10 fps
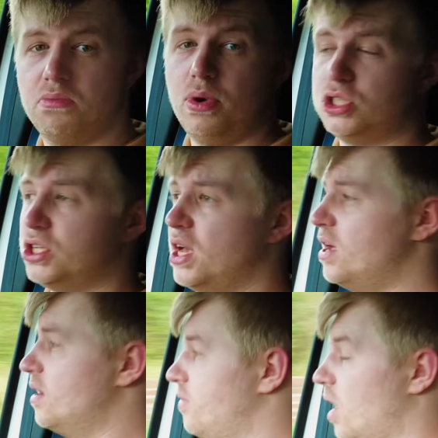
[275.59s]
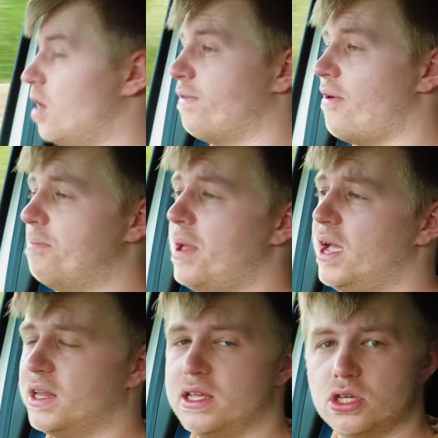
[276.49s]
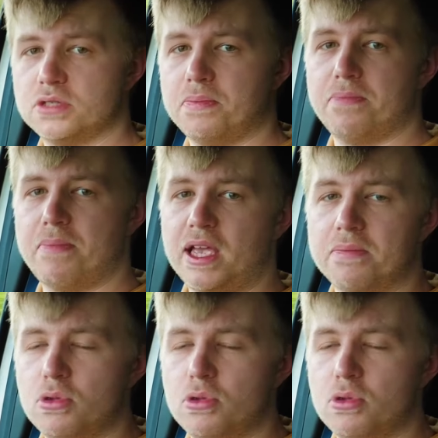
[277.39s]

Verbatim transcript: which they are very big and it does make